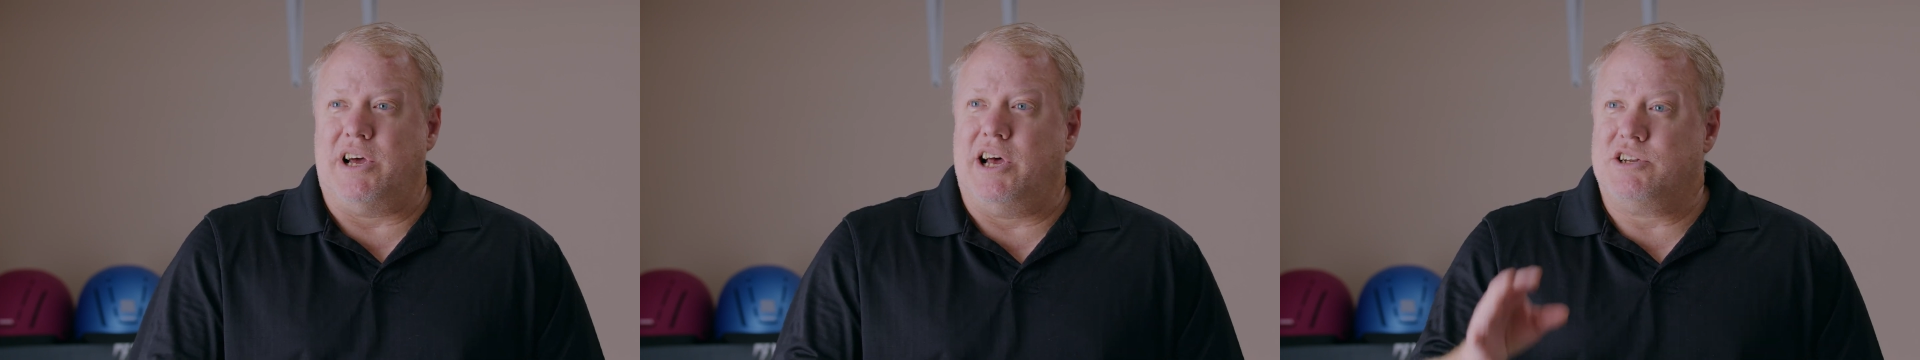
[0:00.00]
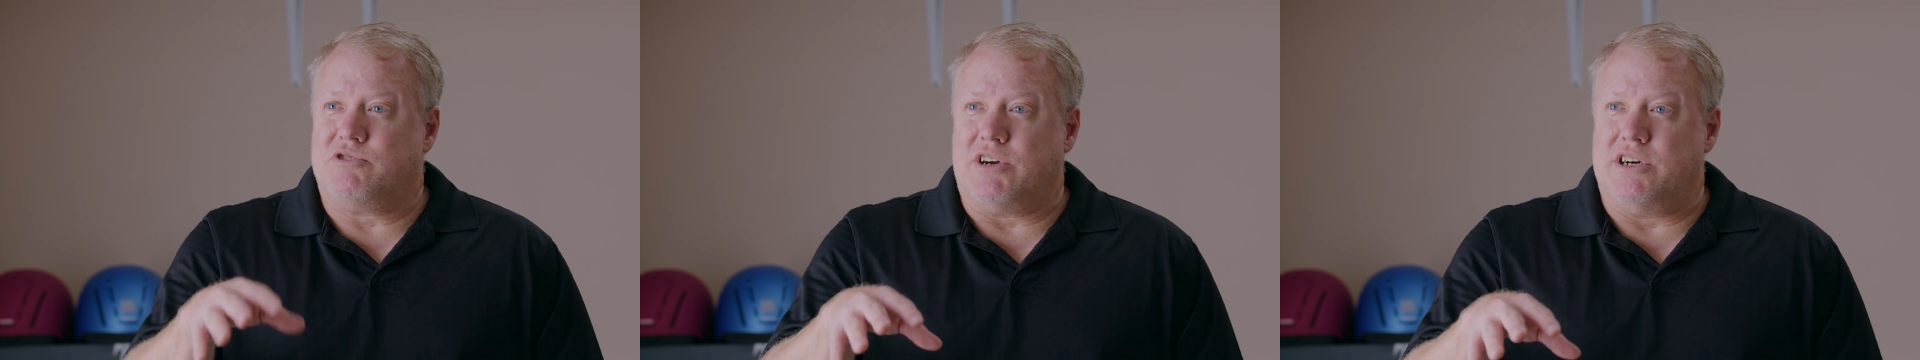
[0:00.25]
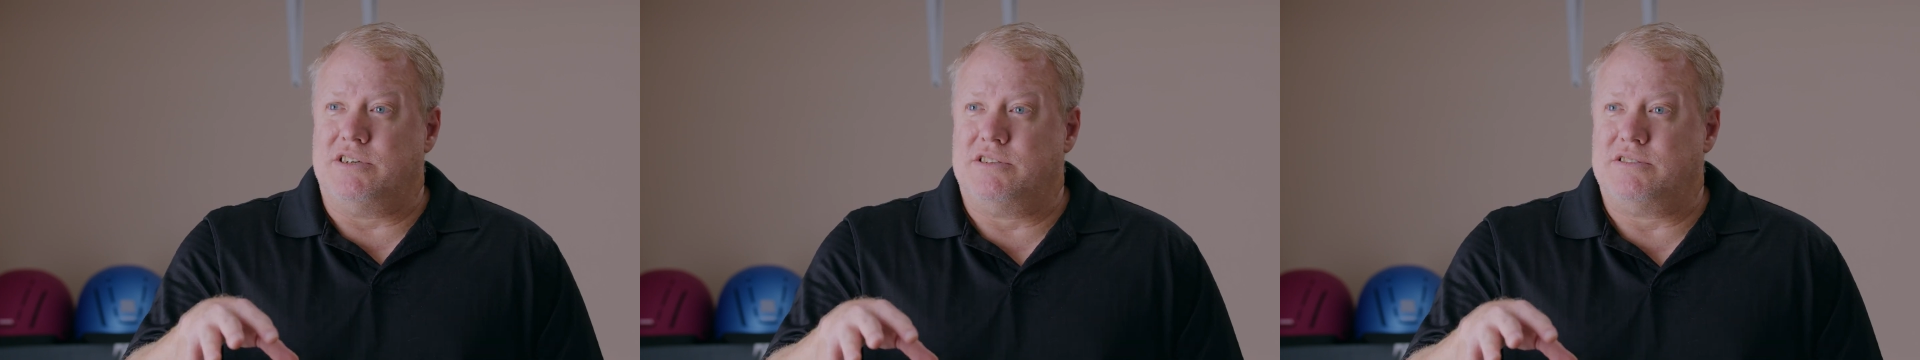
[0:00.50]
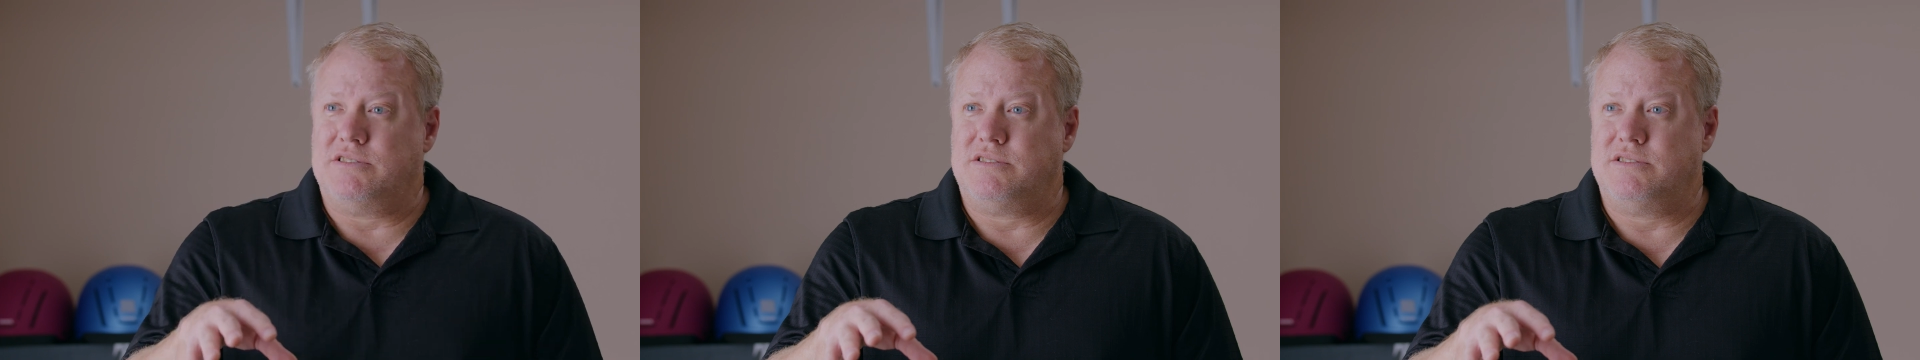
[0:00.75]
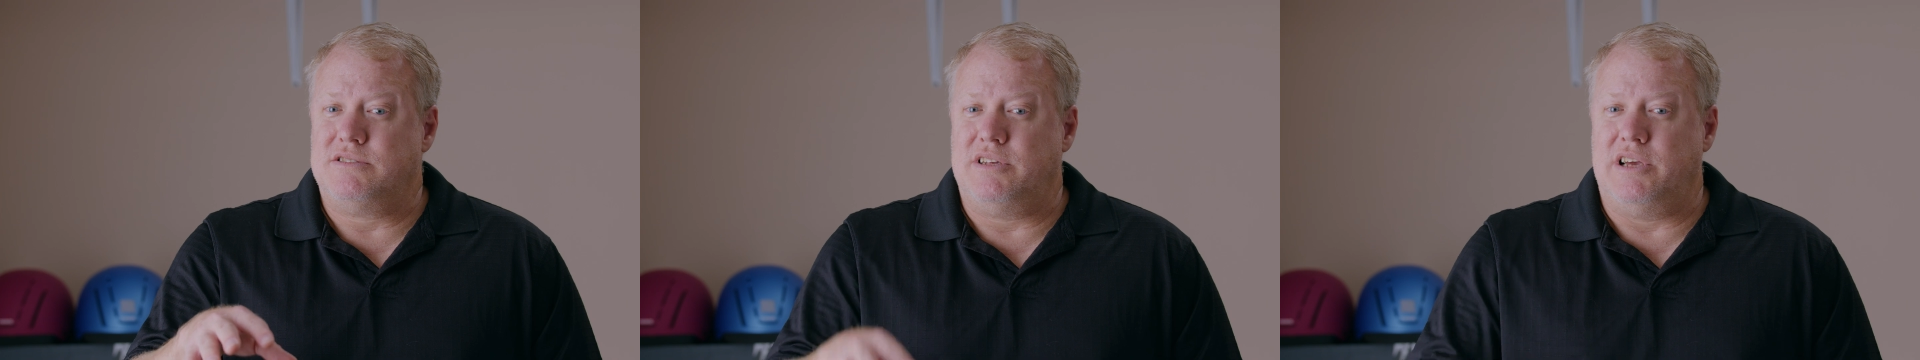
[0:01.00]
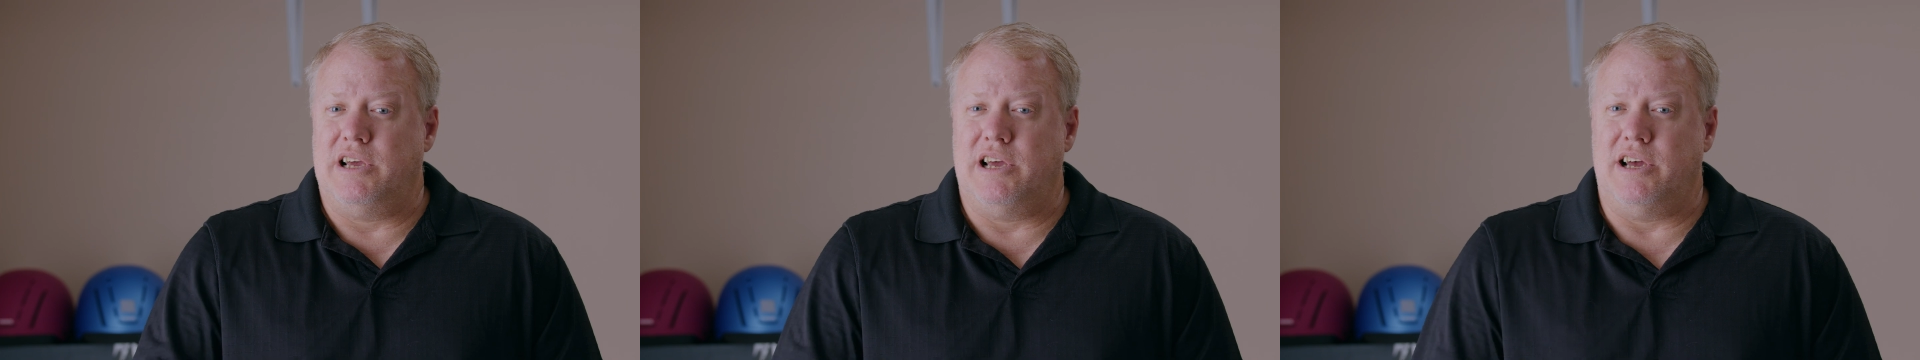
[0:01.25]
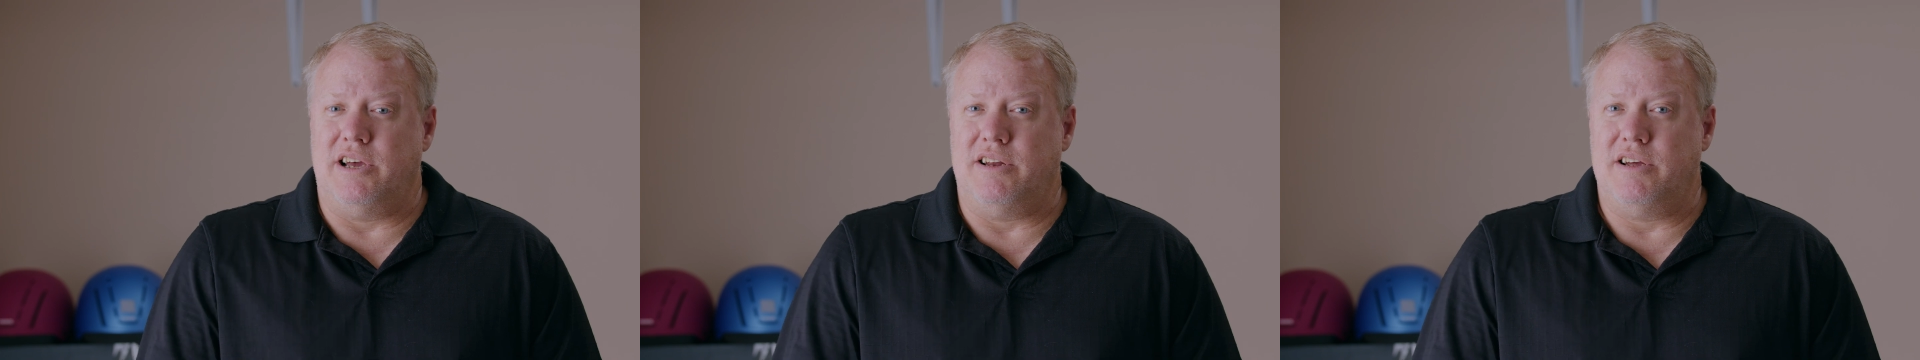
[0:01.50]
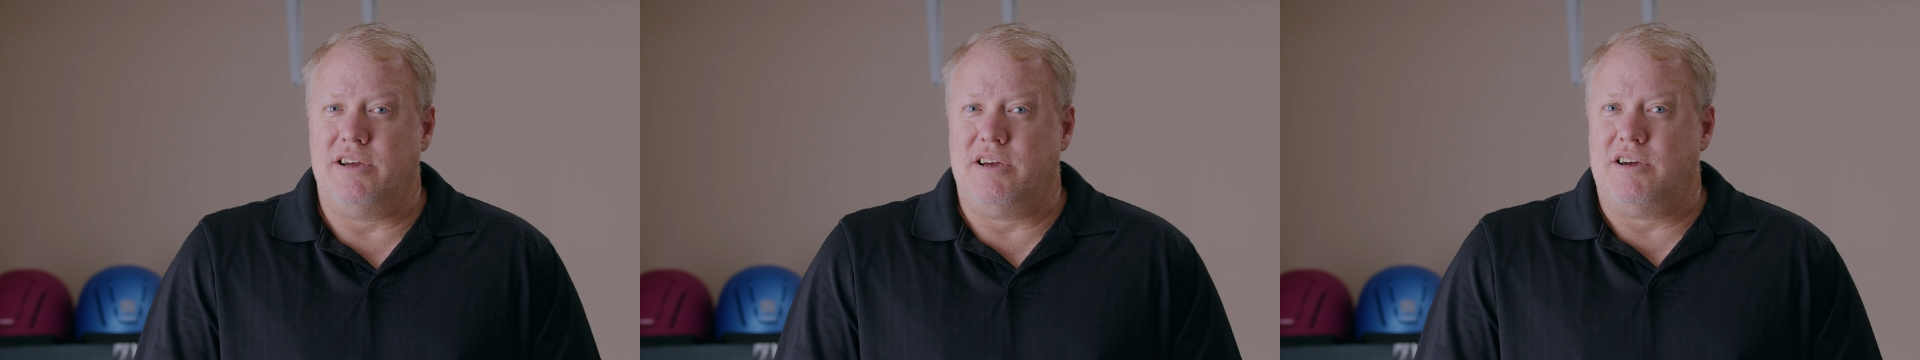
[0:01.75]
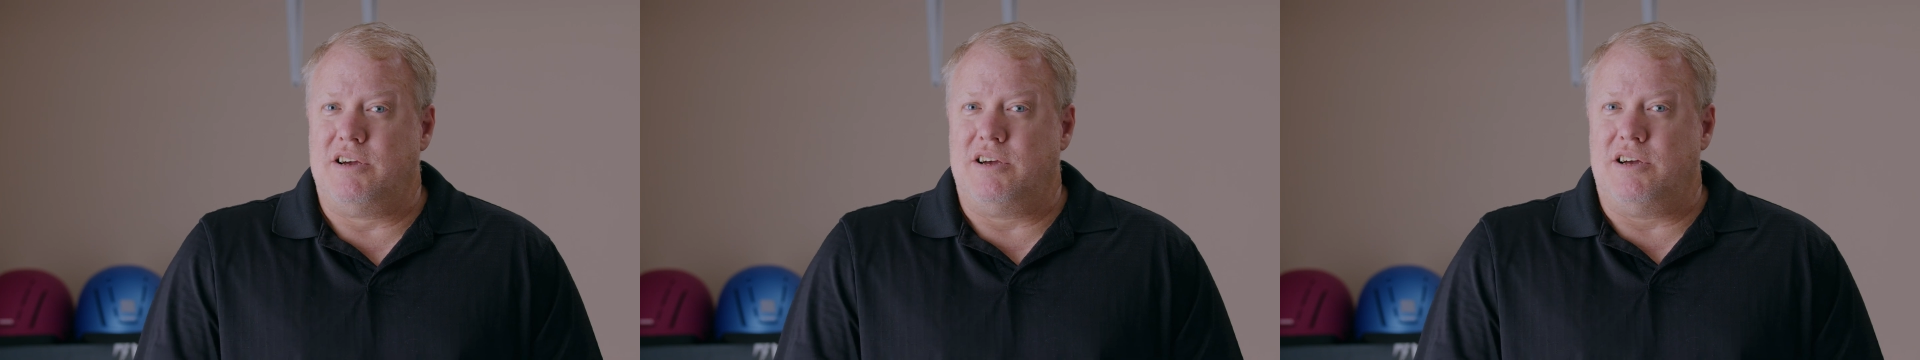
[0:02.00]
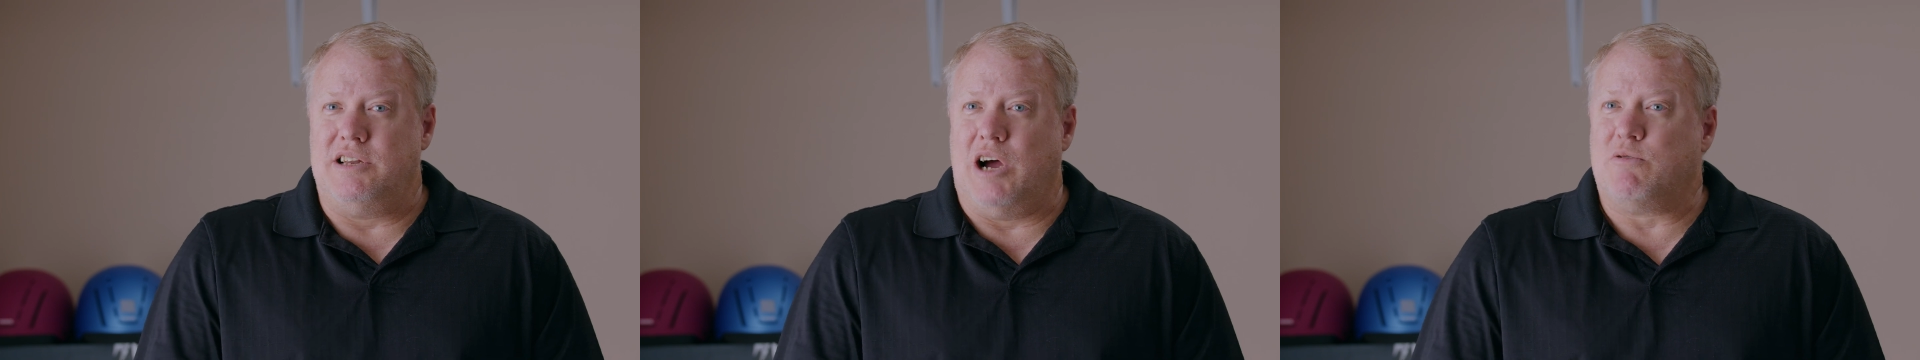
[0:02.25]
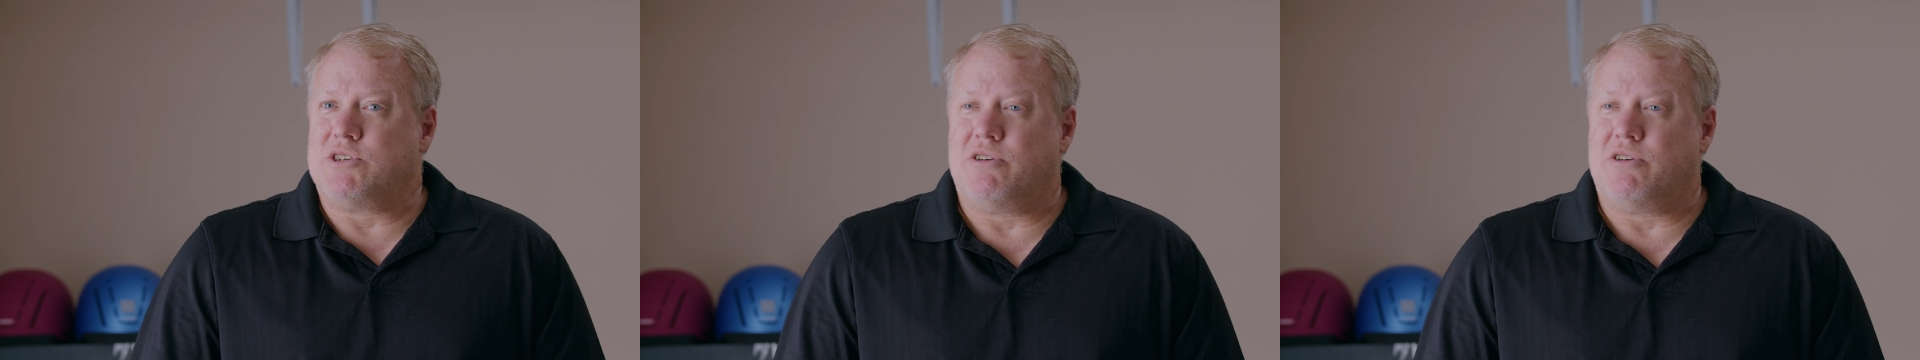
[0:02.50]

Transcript: Hetra, and now we're